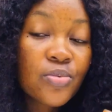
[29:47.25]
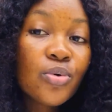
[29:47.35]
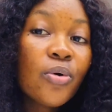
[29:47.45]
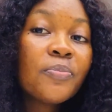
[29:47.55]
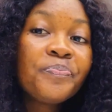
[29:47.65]

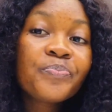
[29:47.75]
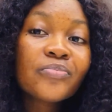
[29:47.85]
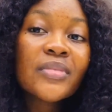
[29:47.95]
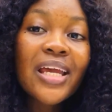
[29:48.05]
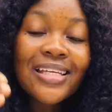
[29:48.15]
So
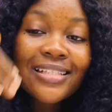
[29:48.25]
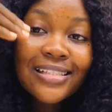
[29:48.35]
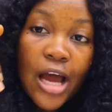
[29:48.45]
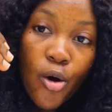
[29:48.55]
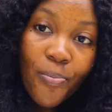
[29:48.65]
in the
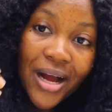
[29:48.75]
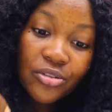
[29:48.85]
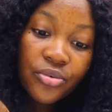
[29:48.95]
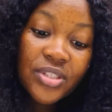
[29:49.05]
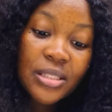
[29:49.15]
down
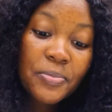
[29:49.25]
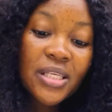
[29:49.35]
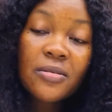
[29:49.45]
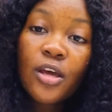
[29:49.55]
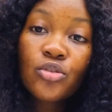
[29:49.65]
part of the
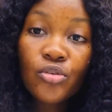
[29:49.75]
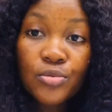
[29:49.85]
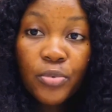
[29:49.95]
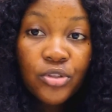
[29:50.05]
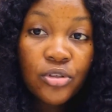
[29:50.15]
certificate of
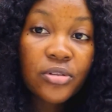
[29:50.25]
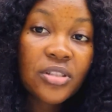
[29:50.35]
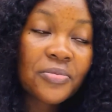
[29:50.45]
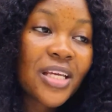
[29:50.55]
sponsorship,